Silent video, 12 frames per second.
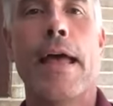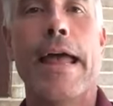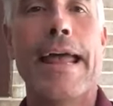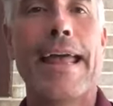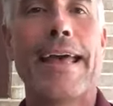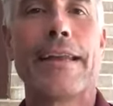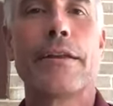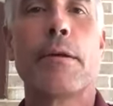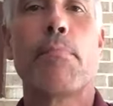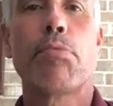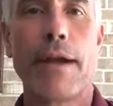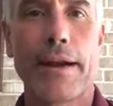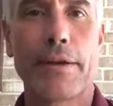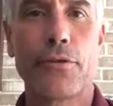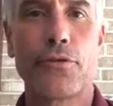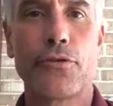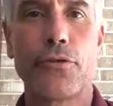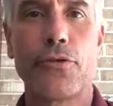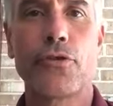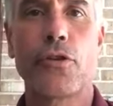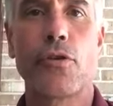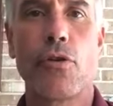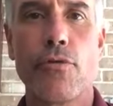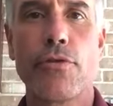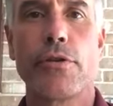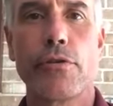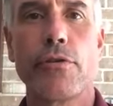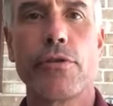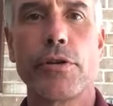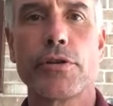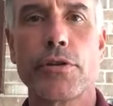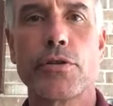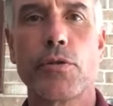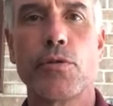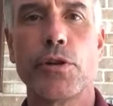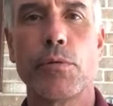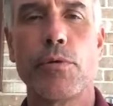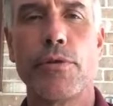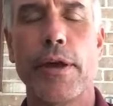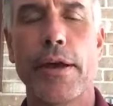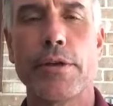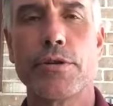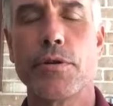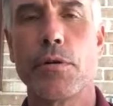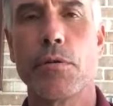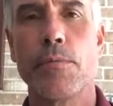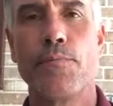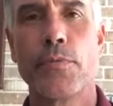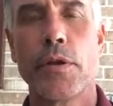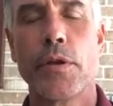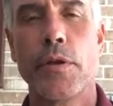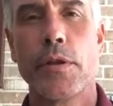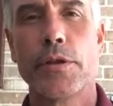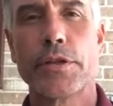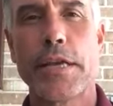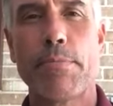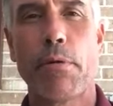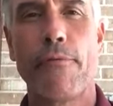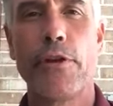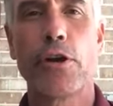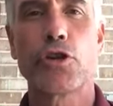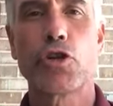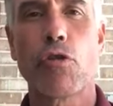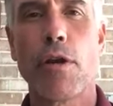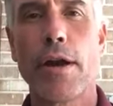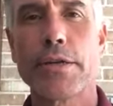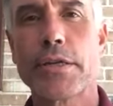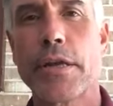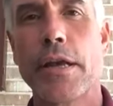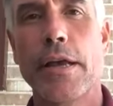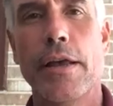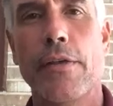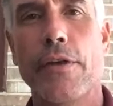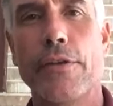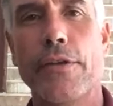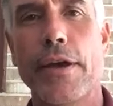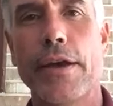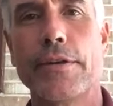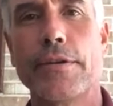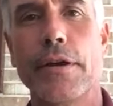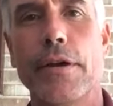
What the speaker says: and practices and all the other things associated with that. So let's keep our fingers crossed that